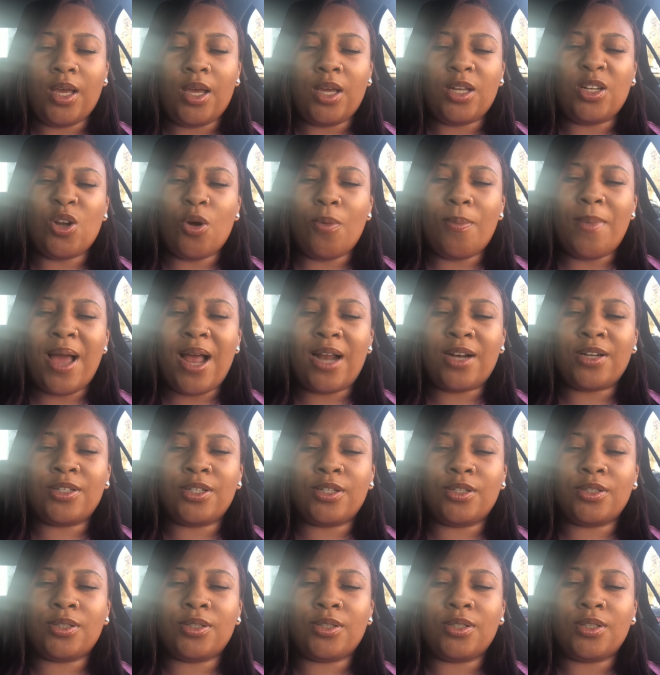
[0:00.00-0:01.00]
No
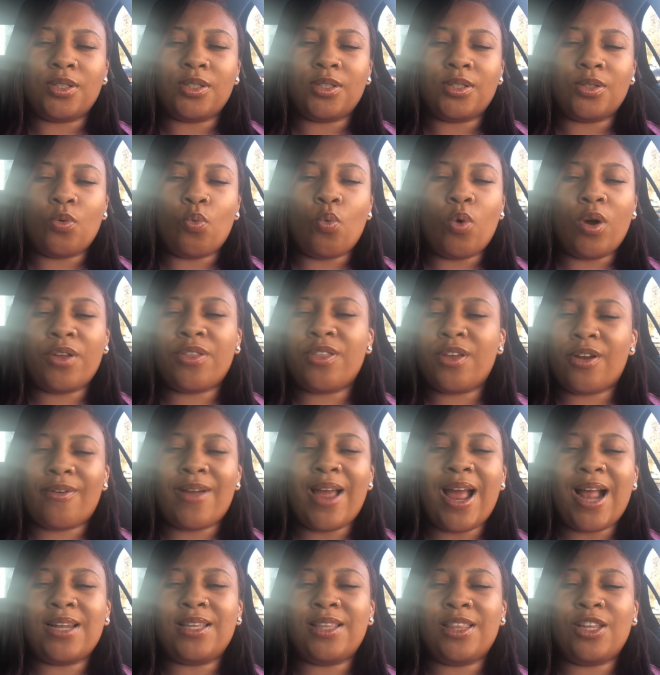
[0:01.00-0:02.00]
matter where they're
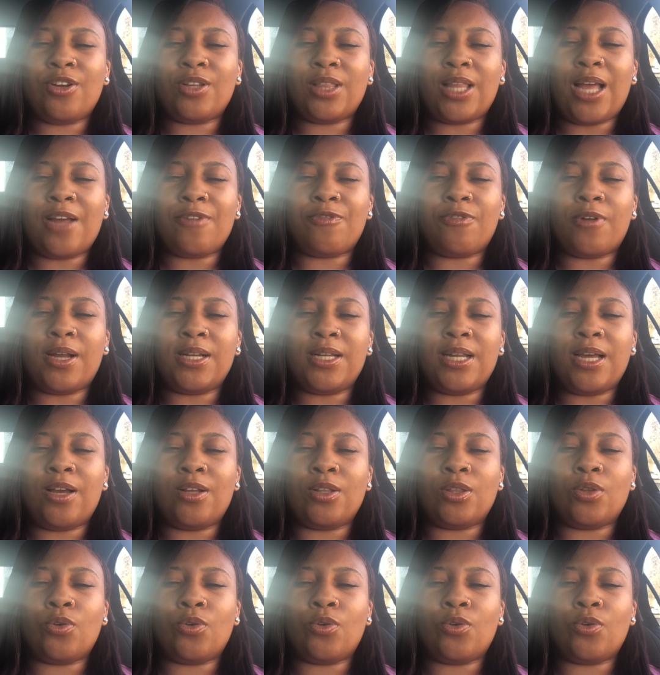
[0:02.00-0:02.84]
at in their life right now,